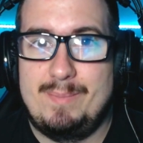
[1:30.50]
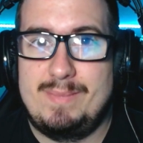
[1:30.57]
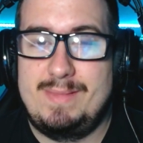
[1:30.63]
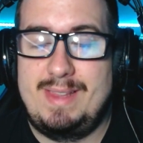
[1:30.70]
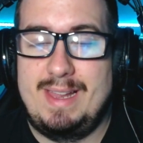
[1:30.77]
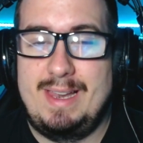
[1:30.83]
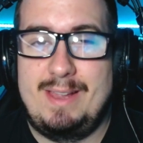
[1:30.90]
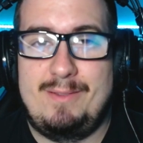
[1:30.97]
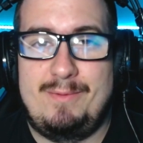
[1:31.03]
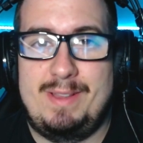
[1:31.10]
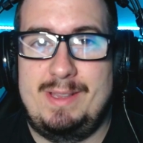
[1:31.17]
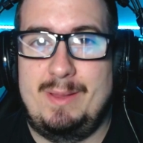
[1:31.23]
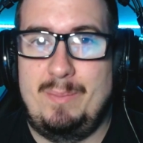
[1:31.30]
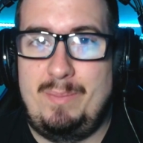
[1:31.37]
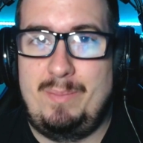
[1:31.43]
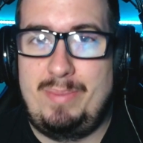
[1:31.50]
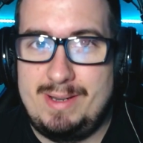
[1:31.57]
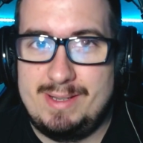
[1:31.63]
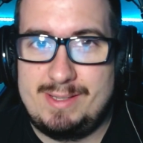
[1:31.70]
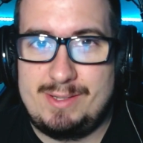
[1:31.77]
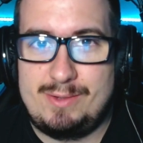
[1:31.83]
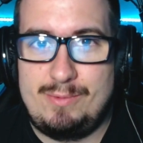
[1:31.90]
dealing with the
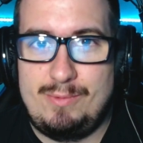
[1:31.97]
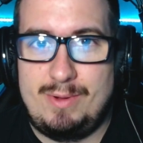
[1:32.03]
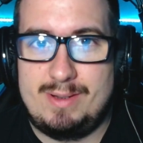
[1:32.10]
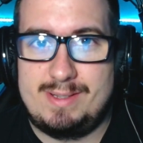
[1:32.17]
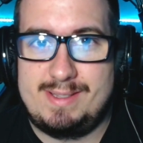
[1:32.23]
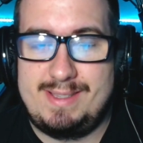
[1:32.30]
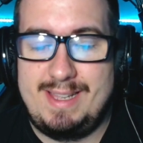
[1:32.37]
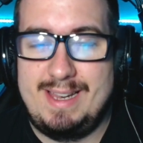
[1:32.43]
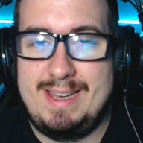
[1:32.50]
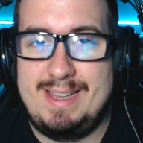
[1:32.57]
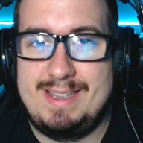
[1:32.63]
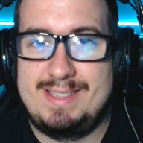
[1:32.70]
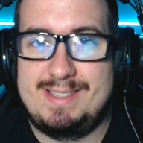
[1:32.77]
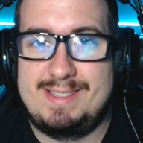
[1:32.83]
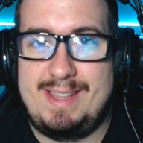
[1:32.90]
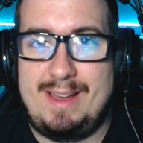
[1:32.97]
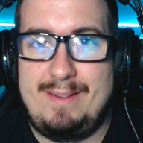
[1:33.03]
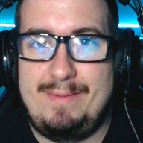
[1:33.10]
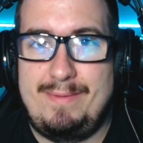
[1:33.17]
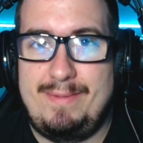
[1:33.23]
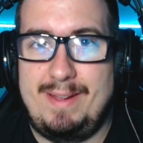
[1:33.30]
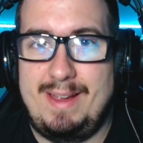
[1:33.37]
birds who are stealing
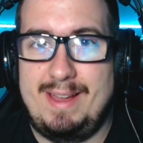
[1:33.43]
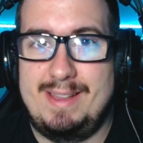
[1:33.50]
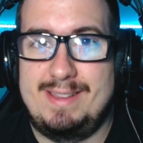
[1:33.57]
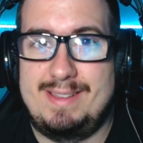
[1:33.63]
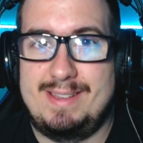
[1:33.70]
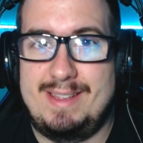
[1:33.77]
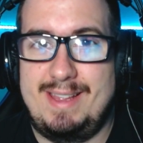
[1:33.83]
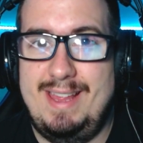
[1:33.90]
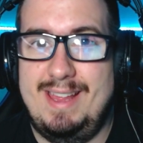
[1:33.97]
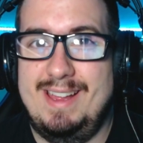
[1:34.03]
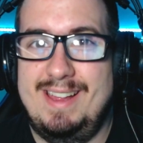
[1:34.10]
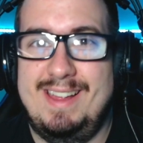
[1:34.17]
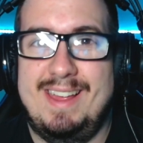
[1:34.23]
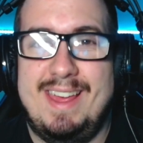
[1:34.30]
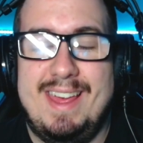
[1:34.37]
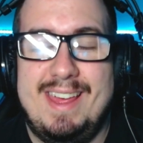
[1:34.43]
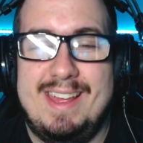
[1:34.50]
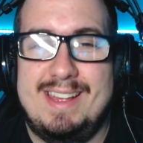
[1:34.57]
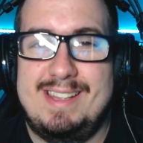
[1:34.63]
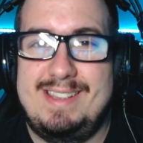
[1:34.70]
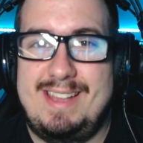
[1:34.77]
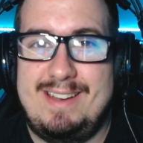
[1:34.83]
stuff, and
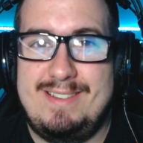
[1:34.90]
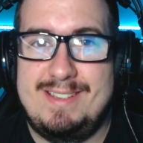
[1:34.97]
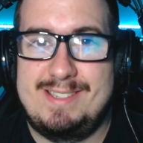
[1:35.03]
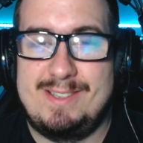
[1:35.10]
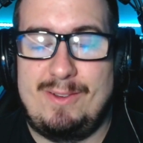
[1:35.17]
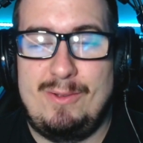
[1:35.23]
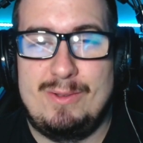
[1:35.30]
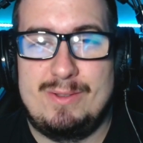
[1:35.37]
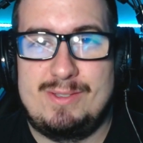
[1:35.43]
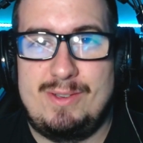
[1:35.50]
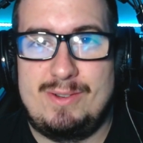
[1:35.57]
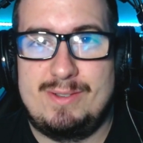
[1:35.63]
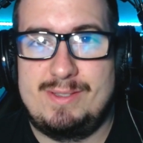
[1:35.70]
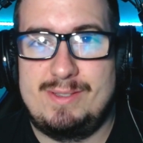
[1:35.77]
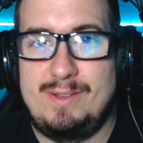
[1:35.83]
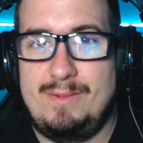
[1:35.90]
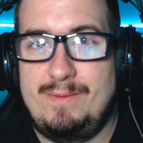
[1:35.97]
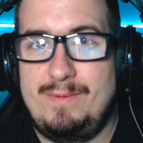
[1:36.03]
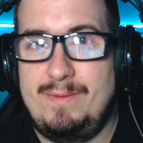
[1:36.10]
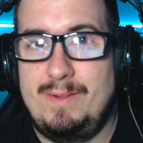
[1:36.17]
there is all sorts of